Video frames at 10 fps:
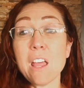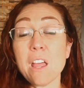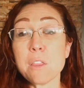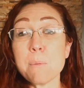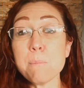
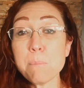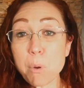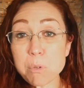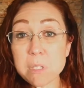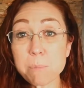the
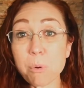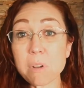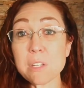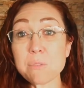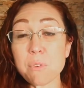most
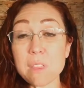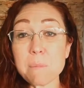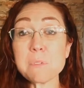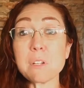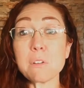important is for
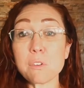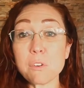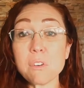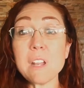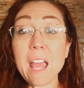them to
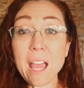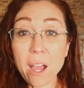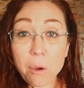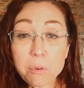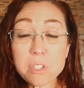learn
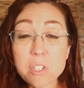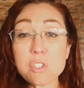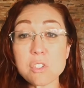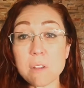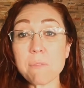how to
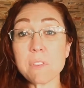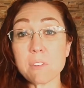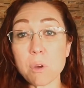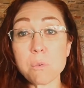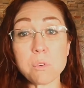shift
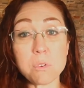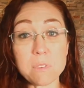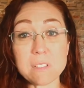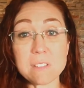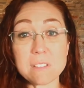their own
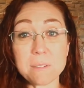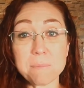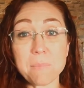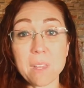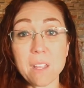nervous system
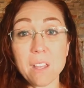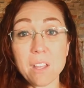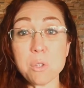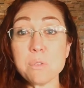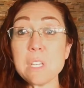
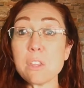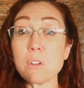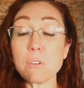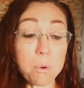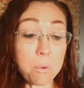using
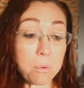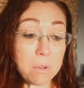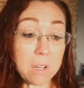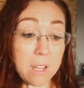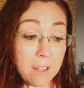their
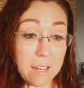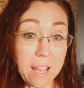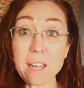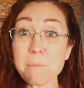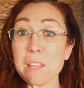own
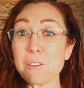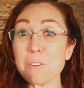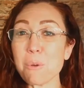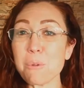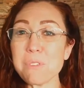anatomy,
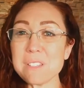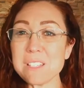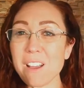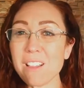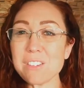their own
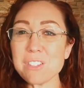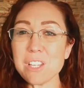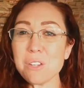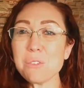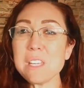physiology,
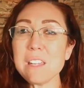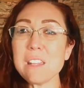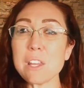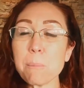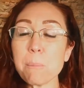
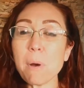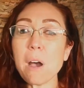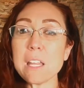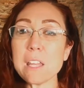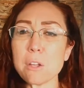using their
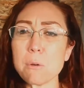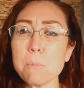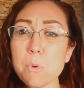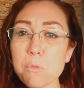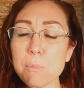body, their
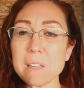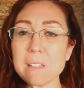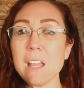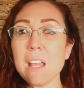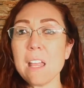
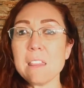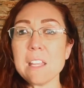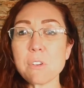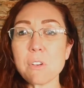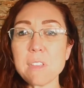movement.
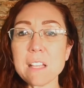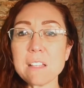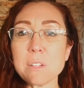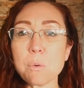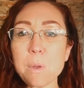These are
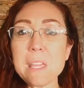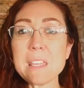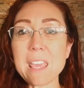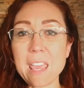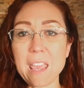things that we
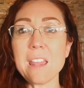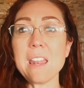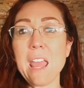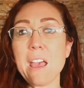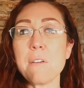can
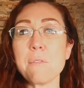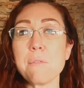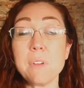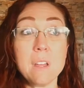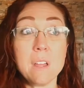
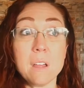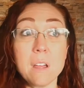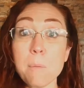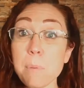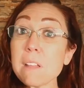have
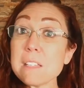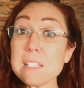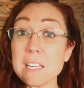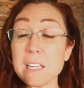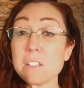
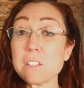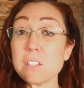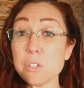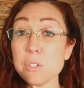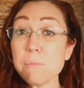ability to
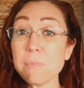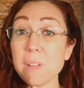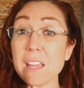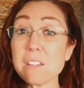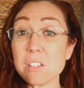do
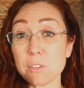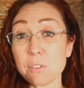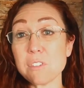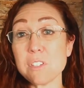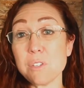and to
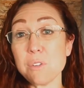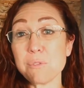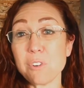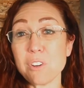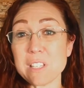learn to do
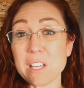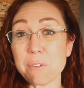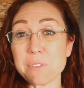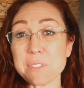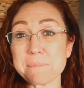for ourselves.